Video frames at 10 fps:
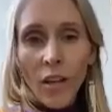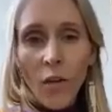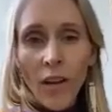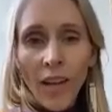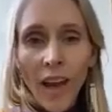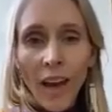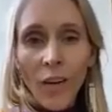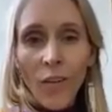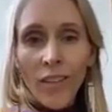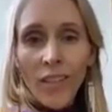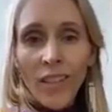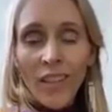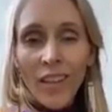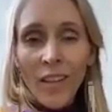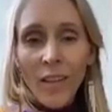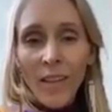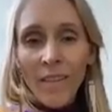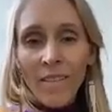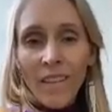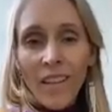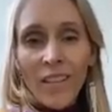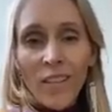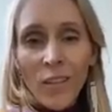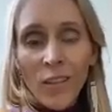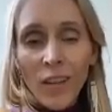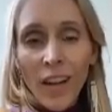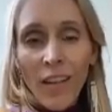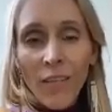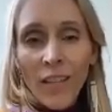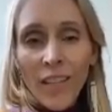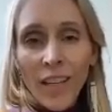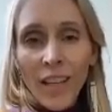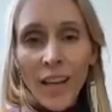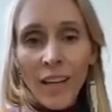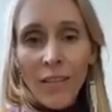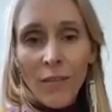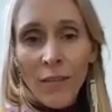going out into your everyday life,